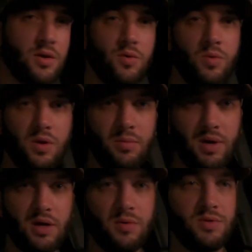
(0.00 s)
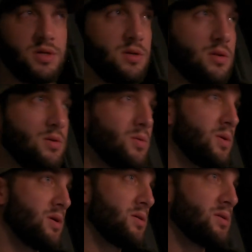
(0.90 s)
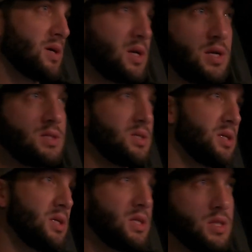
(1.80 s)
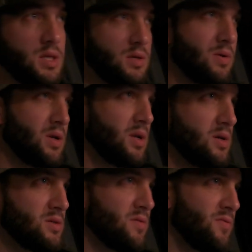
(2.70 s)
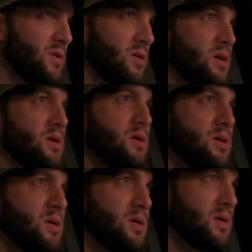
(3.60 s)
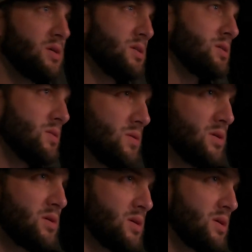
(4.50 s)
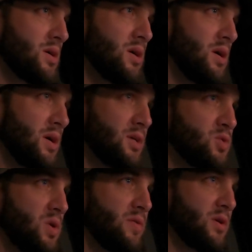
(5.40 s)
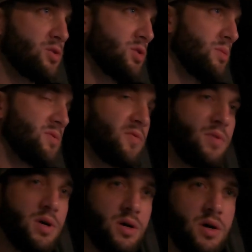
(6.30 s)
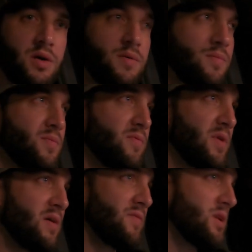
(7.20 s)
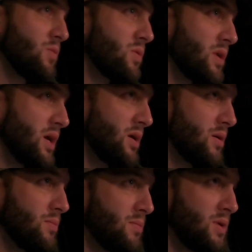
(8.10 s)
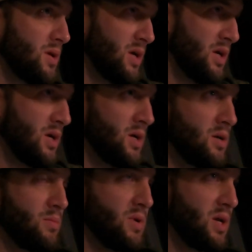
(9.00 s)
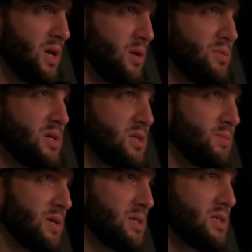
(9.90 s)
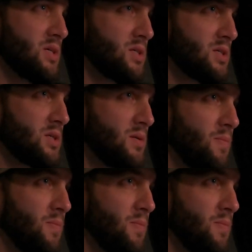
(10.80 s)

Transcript: We'll get back up with y'all in a little while. I can't see anything right now. It's so foggy. So got 12-hour trips. 5:51 a.m. Be at Camp's house about 6.